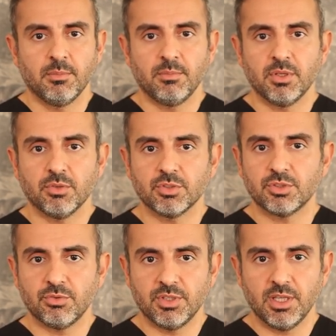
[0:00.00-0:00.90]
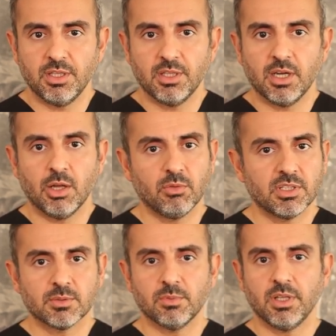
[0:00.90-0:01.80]
Because today, I'll
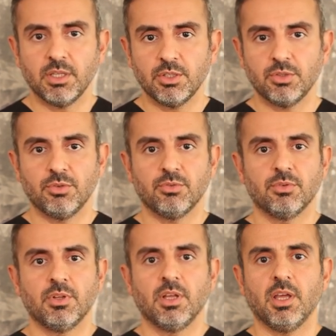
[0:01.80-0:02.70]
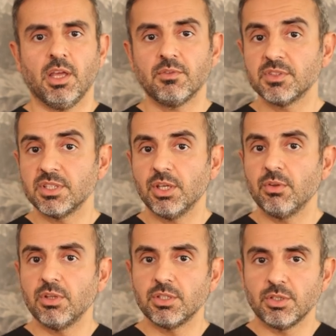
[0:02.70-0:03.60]
explain to you everything
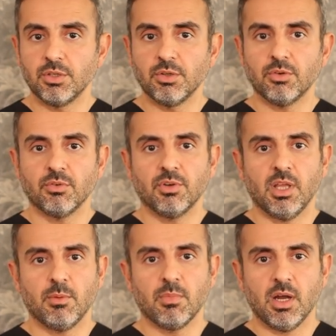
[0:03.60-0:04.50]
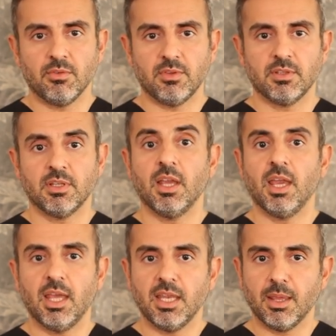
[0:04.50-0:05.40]
you need to know about this
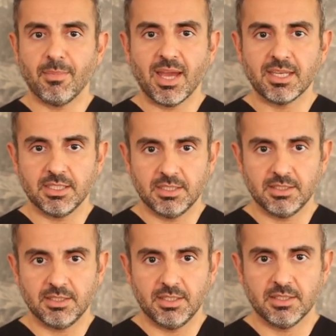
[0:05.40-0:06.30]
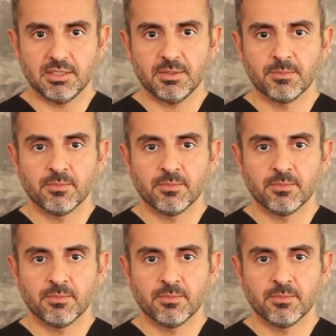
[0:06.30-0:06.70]
enigmatic disease.